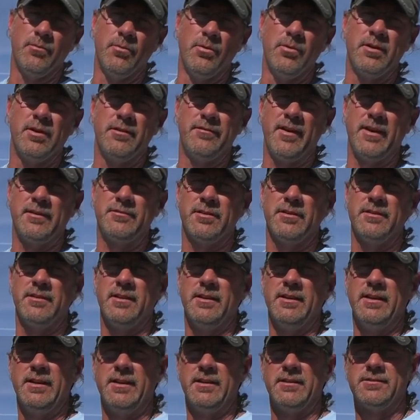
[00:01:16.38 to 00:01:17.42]
wounded veteran
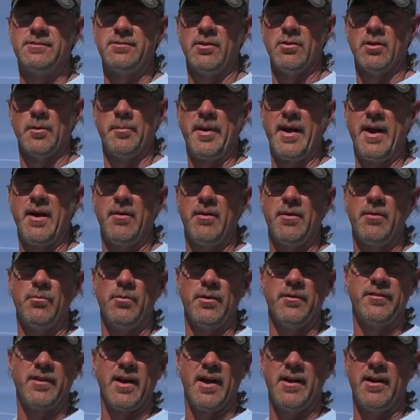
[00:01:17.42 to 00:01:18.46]
that needed solar power.
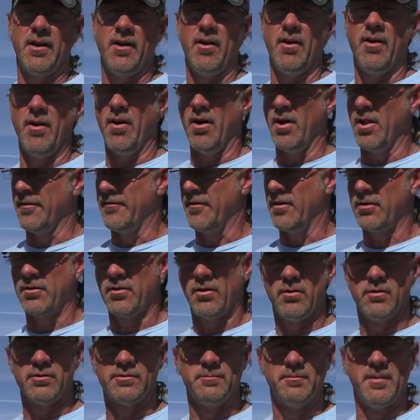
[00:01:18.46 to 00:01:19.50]
We've got all of our
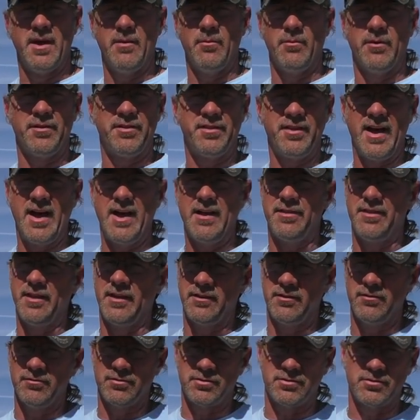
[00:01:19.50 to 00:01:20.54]
goals met with that.
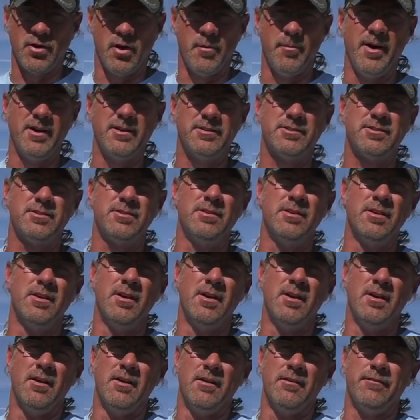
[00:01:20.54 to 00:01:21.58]
Thank you so much
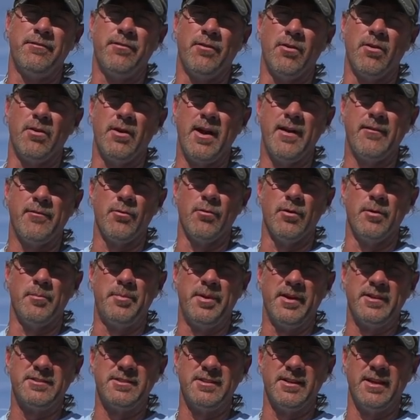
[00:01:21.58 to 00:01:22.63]
for everyone
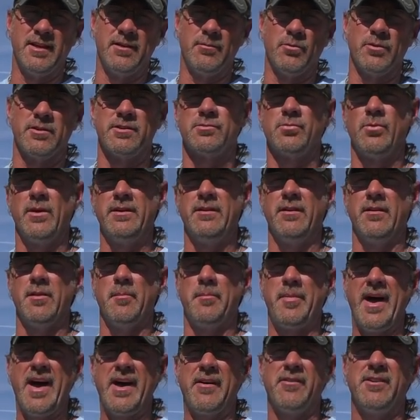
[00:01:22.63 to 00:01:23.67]
pitching in. We're just waiting on the
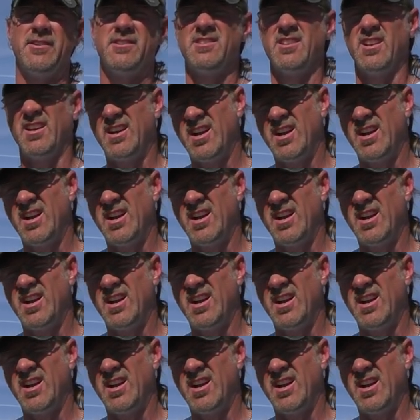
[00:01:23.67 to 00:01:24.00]
batteries and